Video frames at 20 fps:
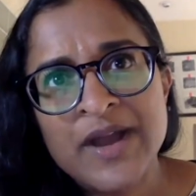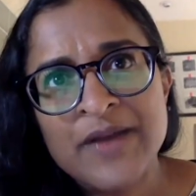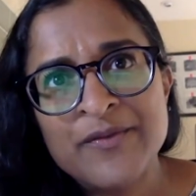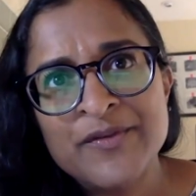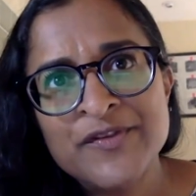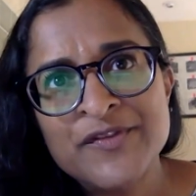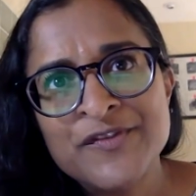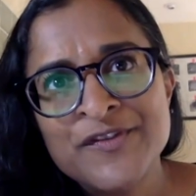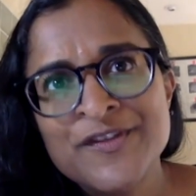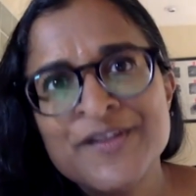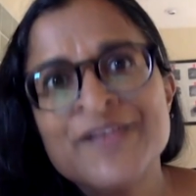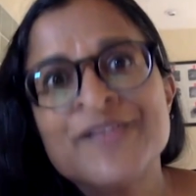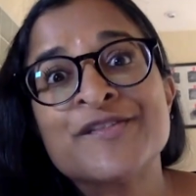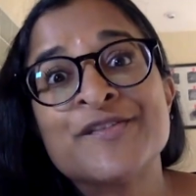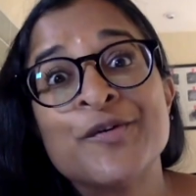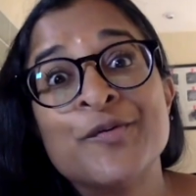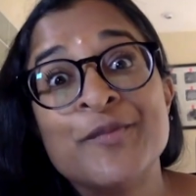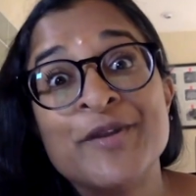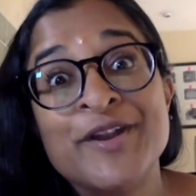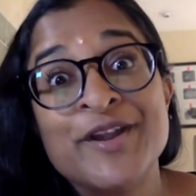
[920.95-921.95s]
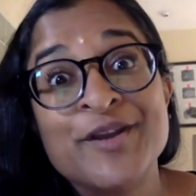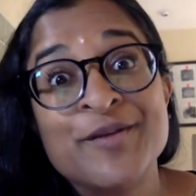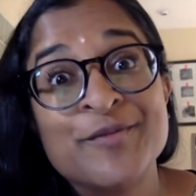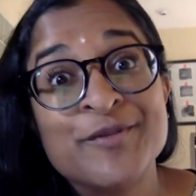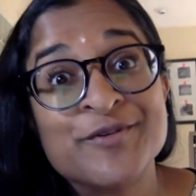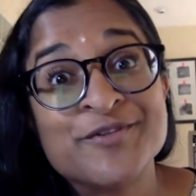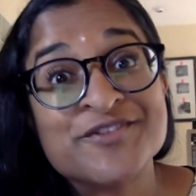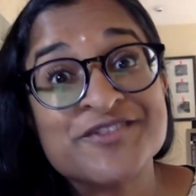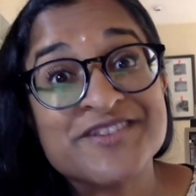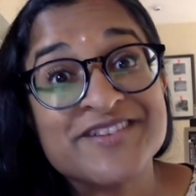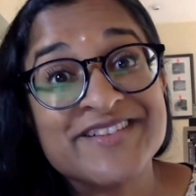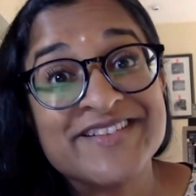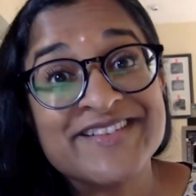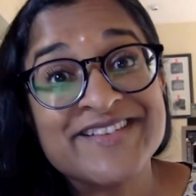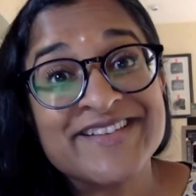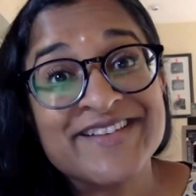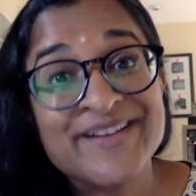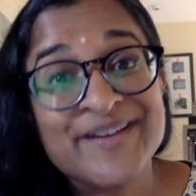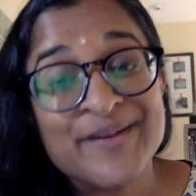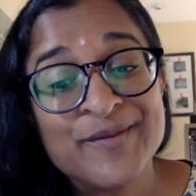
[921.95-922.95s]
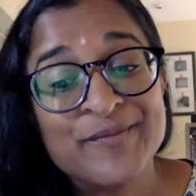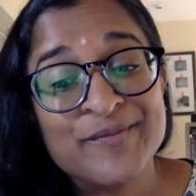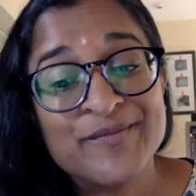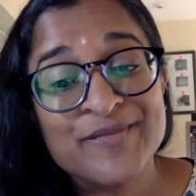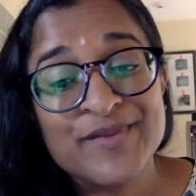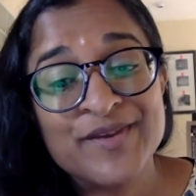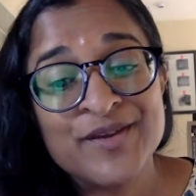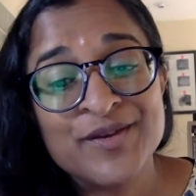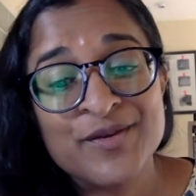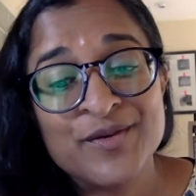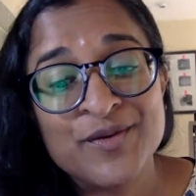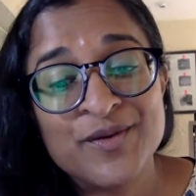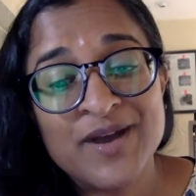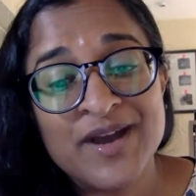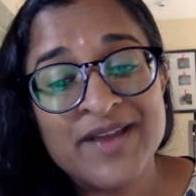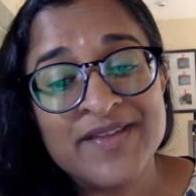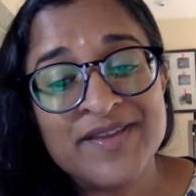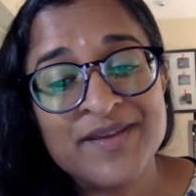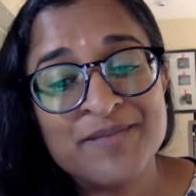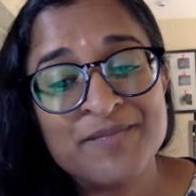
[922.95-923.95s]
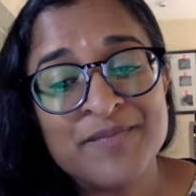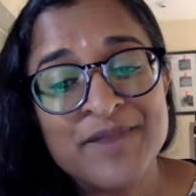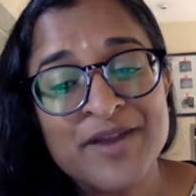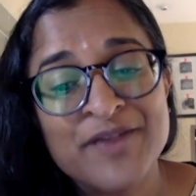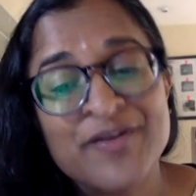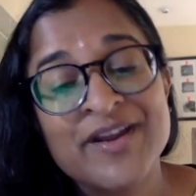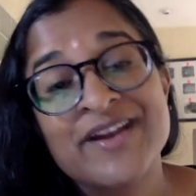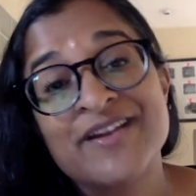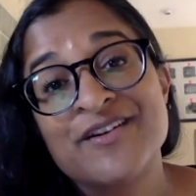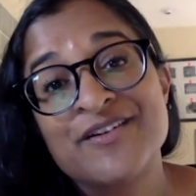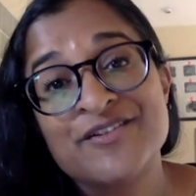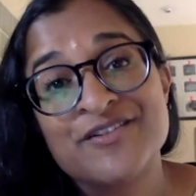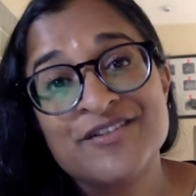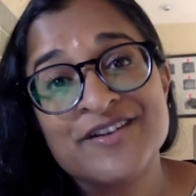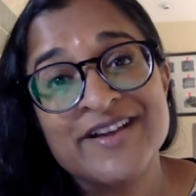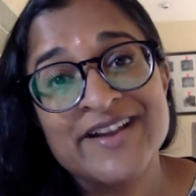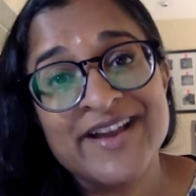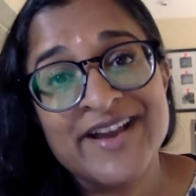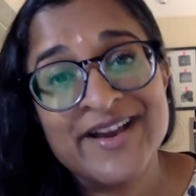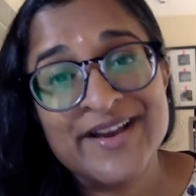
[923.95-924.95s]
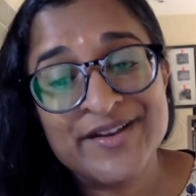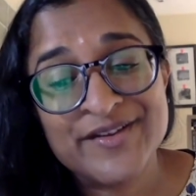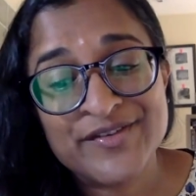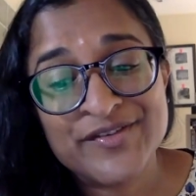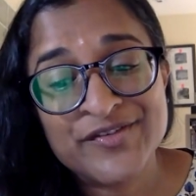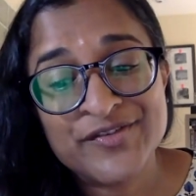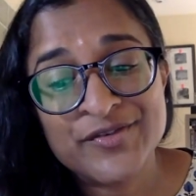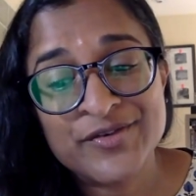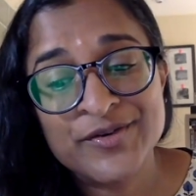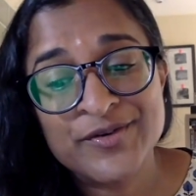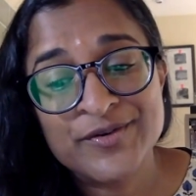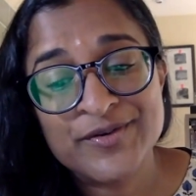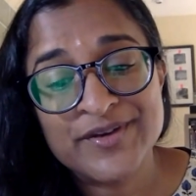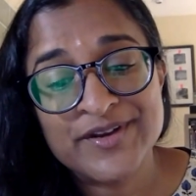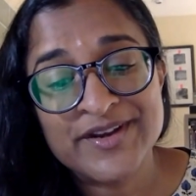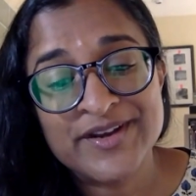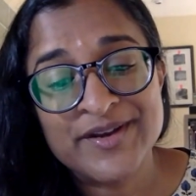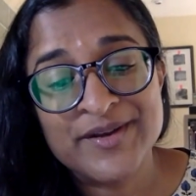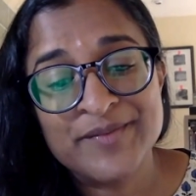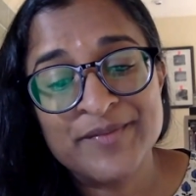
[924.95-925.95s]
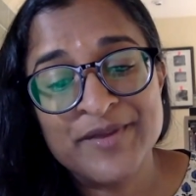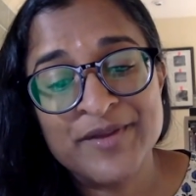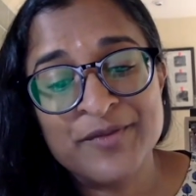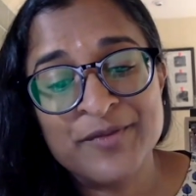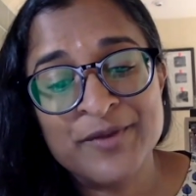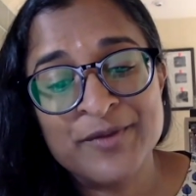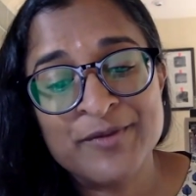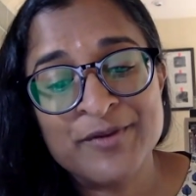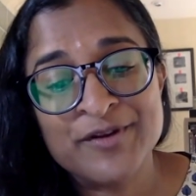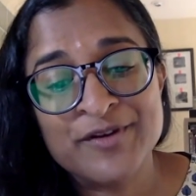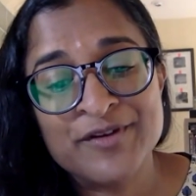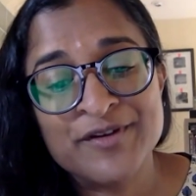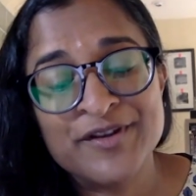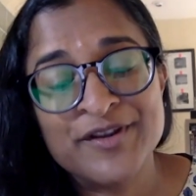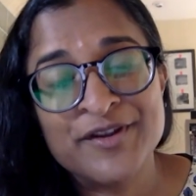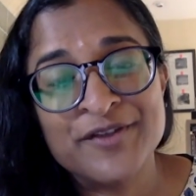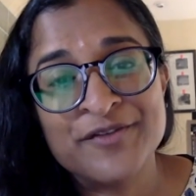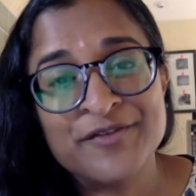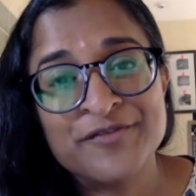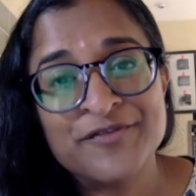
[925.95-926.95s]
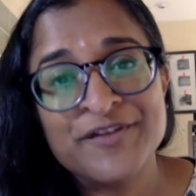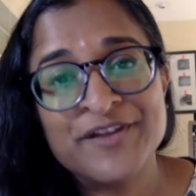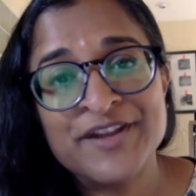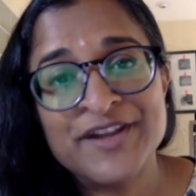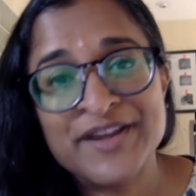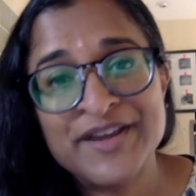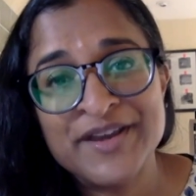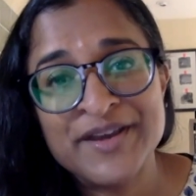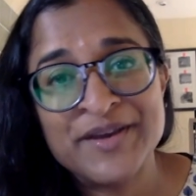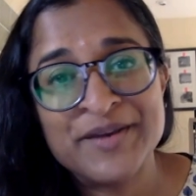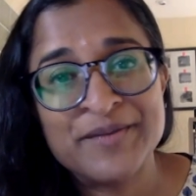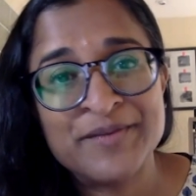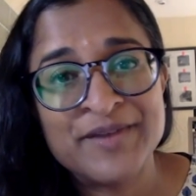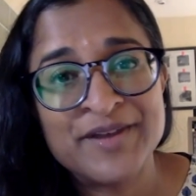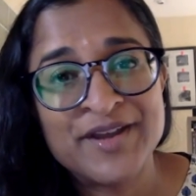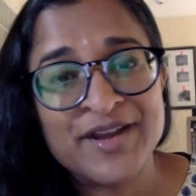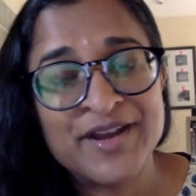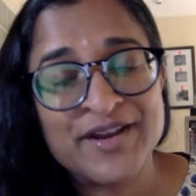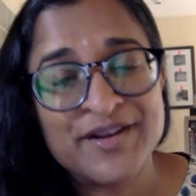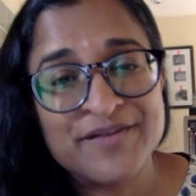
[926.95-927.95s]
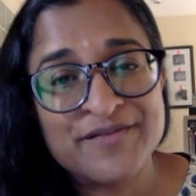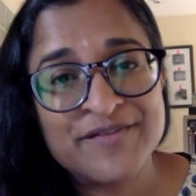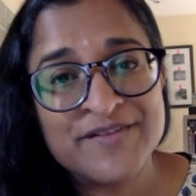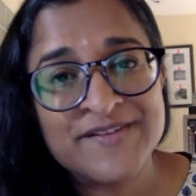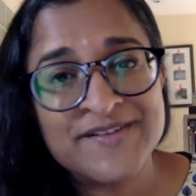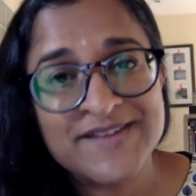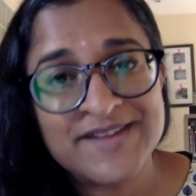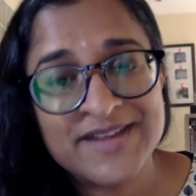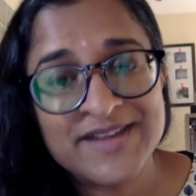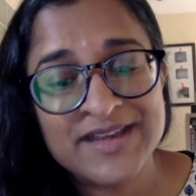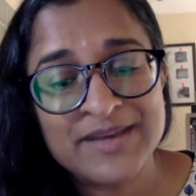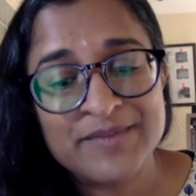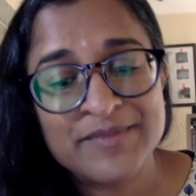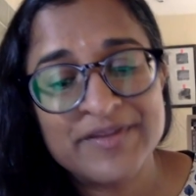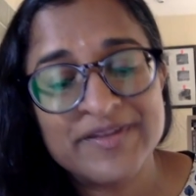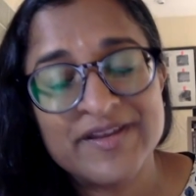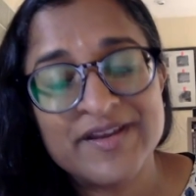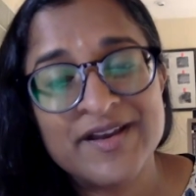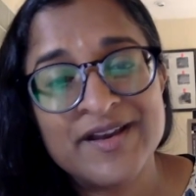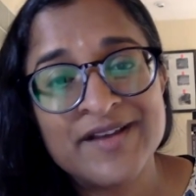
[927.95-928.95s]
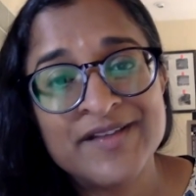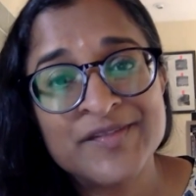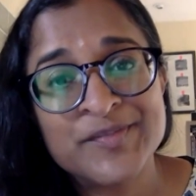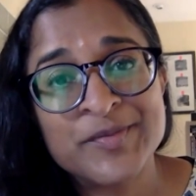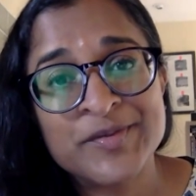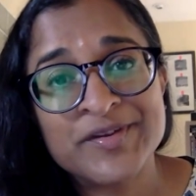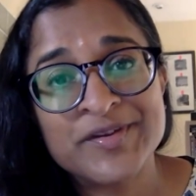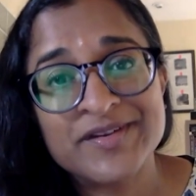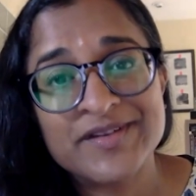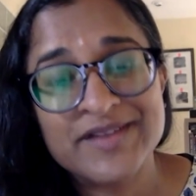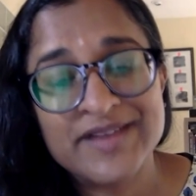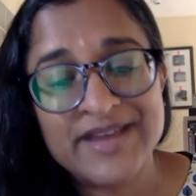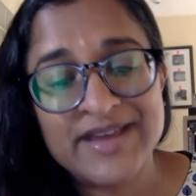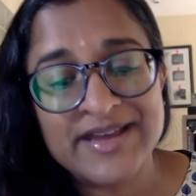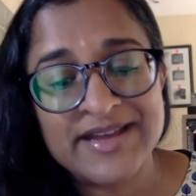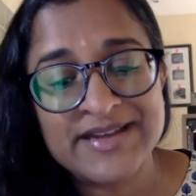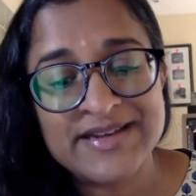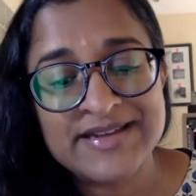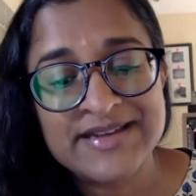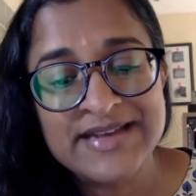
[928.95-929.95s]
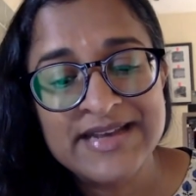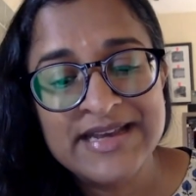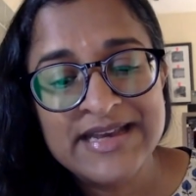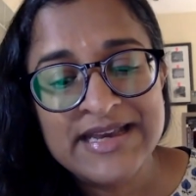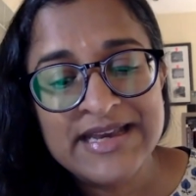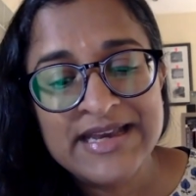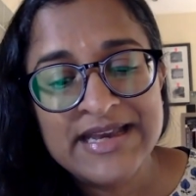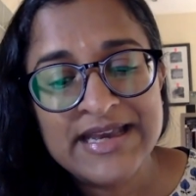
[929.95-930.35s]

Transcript: so I was feeling so many emotions. Um, you know, I think my great uncle had had a stroke, um, and we were, you know, feeding him and kind of visiting him in the hospital. And